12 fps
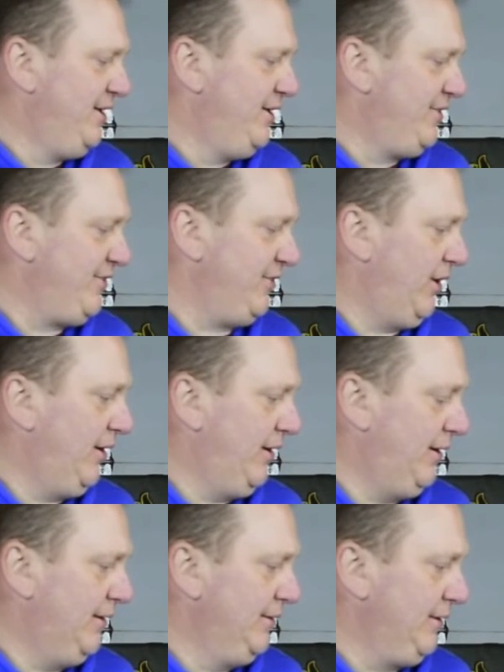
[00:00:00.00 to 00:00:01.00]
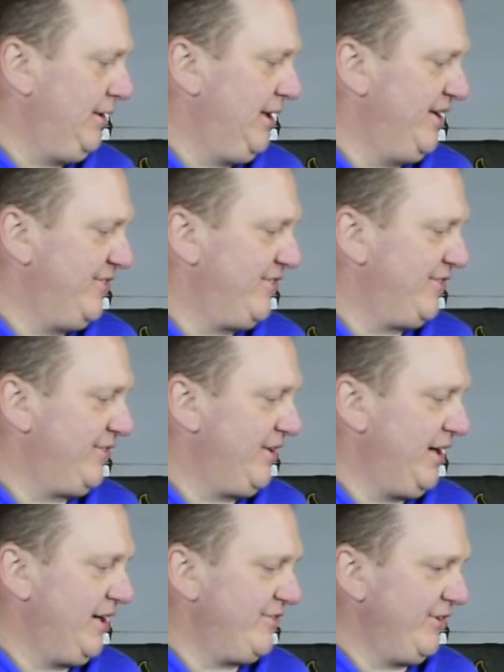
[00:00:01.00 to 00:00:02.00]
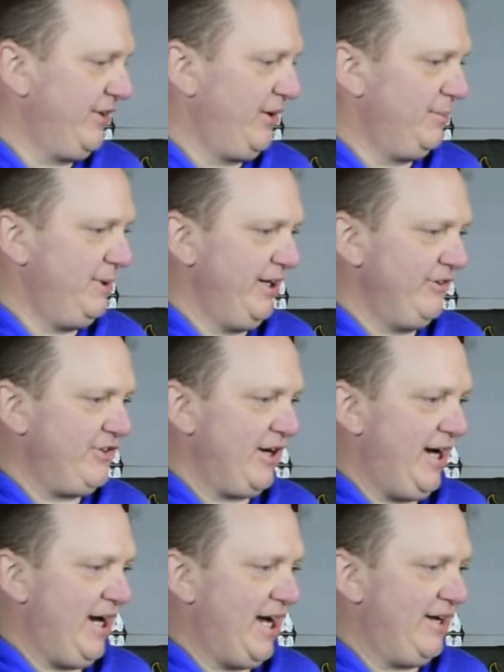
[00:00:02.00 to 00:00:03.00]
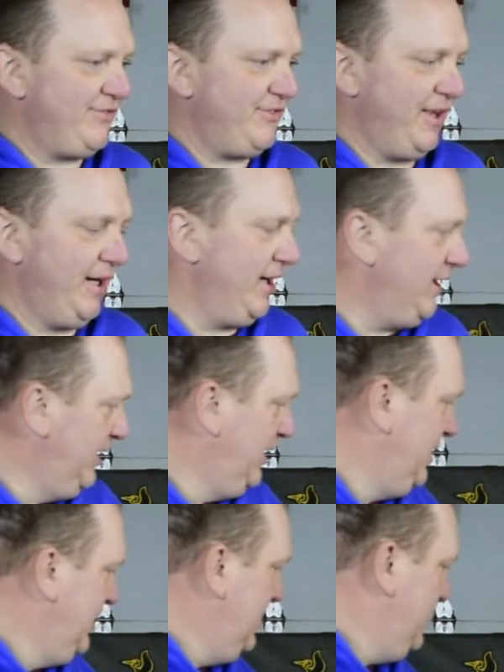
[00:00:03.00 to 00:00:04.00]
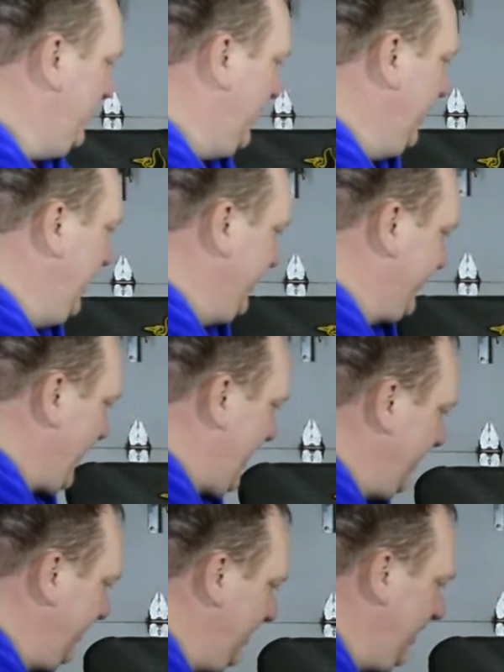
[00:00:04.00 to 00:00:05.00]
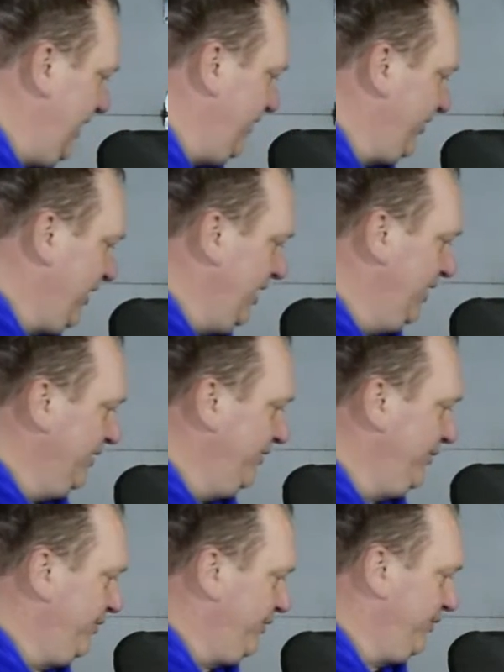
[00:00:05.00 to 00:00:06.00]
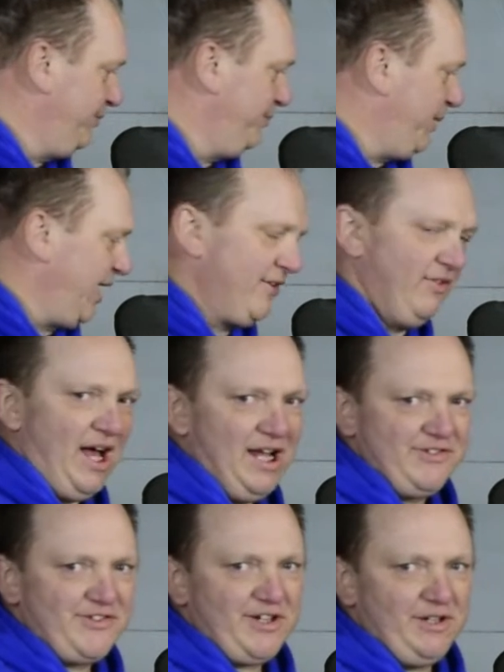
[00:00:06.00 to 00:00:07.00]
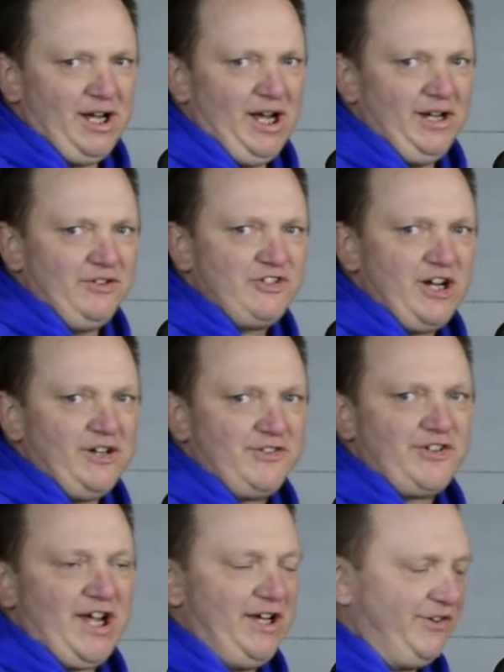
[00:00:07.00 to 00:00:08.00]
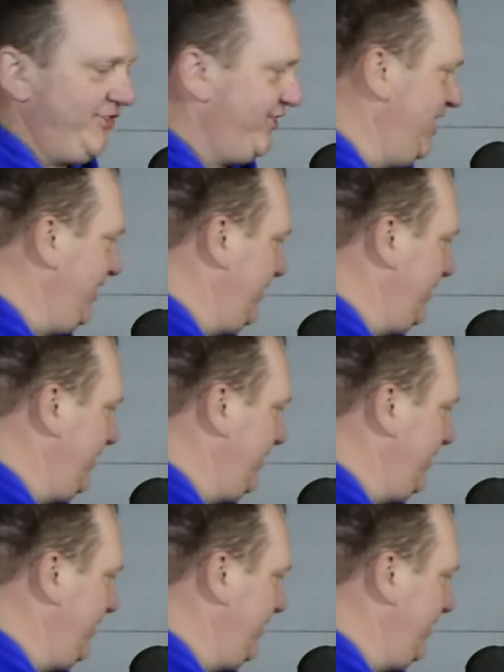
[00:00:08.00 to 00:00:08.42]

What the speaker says: So there is a little bit of trade-offs there, but it's got the big lawn chair style seat